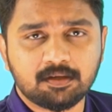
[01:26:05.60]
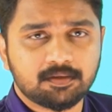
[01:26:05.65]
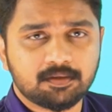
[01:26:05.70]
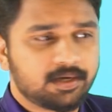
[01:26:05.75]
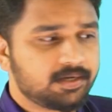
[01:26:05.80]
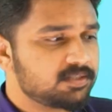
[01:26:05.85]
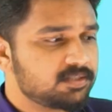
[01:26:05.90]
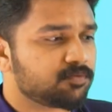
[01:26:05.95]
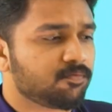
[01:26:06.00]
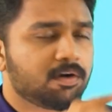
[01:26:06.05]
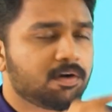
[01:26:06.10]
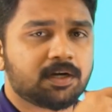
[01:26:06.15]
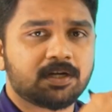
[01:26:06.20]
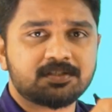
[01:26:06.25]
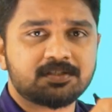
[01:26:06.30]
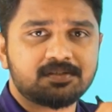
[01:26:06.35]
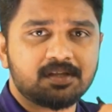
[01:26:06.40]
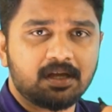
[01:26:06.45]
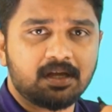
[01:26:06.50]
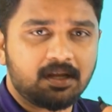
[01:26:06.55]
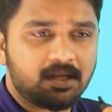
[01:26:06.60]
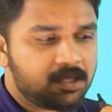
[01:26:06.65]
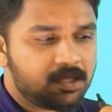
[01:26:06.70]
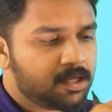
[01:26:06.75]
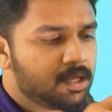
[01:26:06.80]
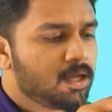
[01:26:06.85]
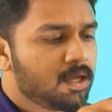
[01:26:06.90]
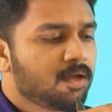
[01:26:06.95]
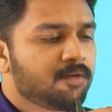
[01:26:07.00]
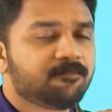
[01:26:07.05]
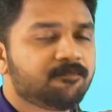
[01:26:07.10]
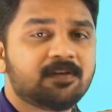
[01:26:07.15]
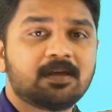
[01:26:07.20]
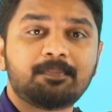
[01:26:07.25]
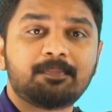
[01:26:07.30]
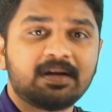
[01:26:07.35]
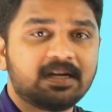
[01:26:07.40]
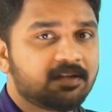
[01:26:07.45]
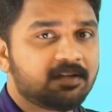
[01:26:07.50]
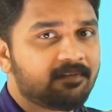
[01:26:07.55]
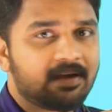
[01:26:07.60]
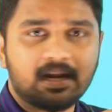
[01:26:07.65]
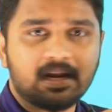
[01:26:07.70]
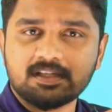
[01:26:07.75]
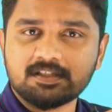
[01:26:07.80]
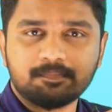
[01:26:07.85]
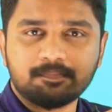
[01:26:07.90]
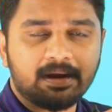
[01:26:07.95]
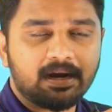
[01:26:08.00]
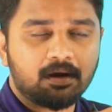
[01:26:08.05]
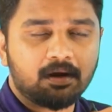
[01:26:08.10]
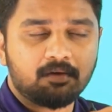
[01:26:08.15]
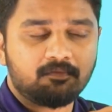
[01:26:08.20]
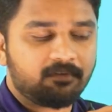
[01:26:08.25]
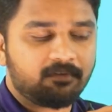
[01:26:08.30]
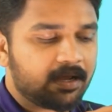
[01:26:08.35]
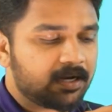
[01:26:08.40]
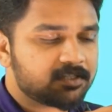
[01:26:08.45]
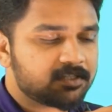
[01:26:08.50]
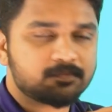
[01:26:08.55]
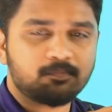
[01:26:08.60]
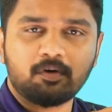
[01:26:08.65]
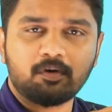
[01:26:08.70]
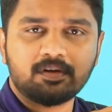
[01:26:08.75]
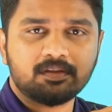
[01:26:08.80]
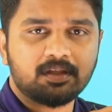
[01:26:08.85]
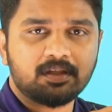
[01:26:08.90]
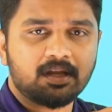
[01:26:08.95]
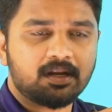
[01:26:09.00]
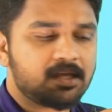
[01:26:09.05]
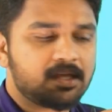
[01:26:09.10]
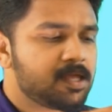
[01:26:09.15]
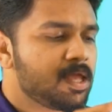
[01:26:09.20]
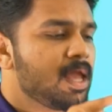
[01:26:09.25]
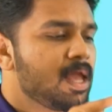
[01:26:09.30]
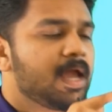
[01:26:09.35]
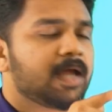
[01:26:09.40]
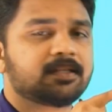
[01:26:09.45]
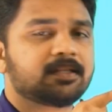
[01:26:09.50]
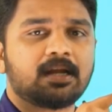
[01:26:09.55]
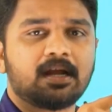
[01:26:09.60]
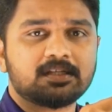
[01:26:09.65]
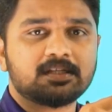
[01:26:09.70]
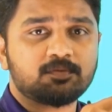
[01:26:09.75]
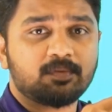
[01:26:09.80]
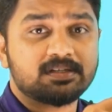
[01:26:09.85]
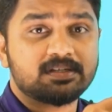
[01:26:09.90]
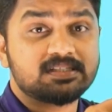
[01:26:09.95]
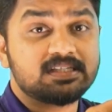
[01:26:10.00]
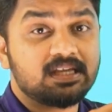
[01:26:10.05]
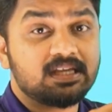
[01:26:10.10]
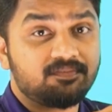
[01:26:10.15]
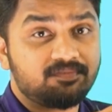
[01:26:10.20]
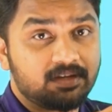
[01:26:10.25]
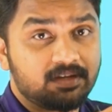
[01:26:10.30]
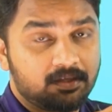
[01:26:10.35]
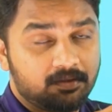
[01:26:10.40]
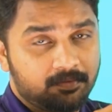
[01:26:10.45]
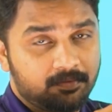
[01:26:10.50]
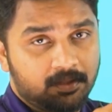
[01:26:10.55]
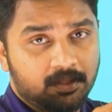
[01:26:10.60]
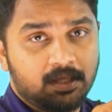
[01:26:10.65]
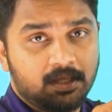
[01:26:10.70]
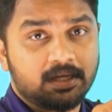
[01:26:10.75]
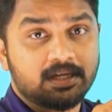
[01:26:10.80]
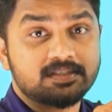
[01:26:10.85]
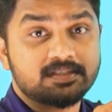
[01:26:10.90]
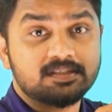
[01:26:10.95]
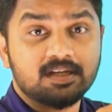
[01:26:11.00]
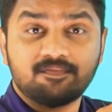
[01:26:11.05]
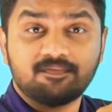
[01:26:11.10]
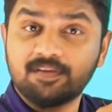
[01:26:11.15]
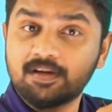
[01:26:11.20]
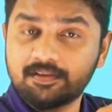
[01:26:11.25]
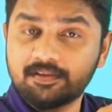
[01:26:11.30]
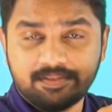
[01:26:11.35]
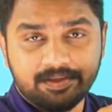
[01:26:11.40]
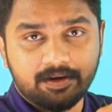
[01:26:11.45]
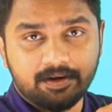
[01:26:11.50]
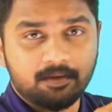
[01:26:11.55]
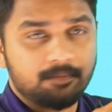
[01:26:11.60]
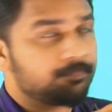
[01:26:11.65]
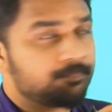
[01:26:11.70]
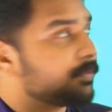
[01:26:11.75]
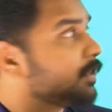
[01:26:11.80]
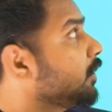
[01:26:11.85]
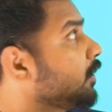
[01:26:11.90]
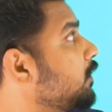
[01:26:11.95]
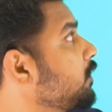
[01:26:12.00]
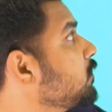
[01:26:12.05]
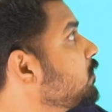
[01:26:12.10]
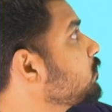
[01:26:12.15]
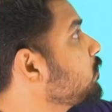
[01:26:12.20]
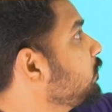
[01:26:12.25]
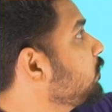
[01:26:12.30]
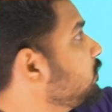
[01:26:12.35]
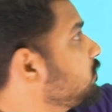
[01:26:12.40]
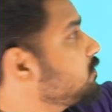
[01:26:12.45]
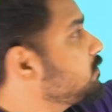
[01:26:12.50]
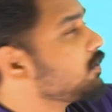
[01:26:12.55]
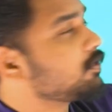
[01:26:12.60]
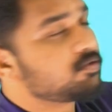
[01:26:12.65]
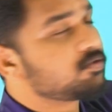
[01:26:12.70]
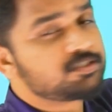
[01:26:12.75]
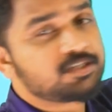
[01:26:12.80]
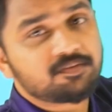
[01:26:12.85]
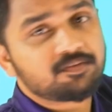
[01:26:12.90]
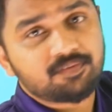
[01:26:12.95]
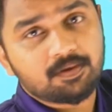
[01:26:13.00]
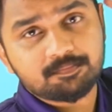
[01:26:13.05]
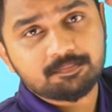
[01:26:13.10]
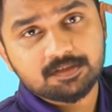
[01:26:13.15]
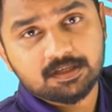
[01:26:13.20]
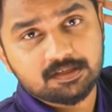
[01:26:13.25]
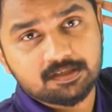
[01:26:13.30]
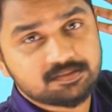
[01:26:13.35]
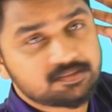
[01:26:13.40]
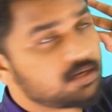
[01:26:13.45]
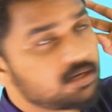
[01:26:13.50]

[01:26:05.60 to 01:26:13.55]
That is Werner's theory, VBT, valence bond theory, and the last one, CFT, crystal field theory. So this is a question from crystal